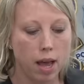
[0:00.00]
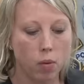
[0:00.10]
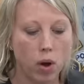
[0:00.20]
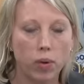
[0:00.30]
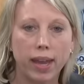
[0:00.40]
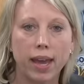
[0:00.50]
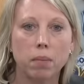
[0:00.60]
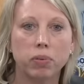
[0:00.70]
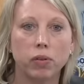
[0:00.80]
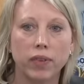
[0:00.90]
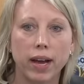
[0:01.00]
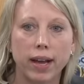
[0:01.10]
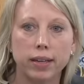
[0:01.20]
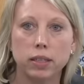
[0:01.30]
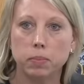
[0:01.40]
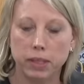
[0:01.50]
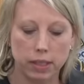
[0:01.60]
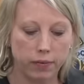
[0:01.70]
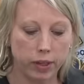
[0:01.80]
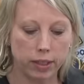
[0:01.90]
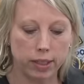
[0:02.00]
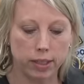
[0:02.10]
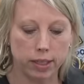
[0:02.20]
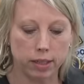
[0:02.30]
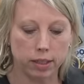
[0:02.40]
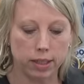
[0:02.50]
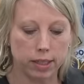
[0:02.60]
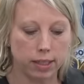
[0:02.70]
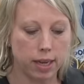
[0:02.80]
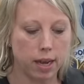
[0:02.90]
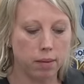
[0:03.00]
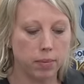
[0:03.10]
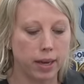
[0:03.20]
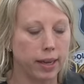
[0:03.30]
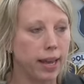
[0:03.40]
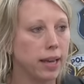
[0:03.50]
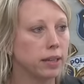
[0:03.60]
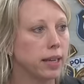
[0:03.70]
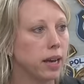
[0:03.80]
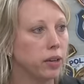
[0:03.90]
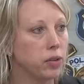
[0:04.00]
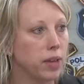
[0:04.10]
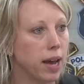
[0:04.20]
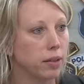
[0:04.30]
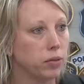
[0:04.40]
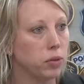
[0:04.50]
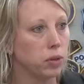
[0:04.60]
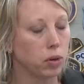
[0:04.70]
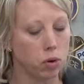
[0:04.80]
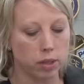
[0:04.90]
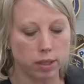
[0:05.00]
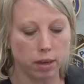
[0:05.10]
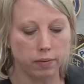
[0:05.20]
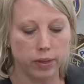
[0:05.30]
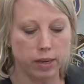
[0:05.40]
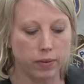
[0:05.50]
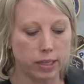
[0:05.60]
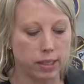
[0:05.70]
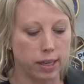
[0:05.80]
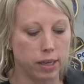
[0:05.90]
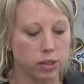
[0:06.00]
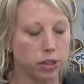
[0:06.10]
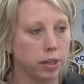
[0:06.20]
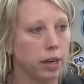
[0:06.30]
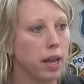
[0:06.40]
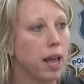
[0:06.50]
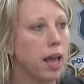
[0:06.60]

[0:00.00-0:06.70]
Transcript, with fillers: While we can't provide specific details at this time, I can tell you that through the course of the investigation,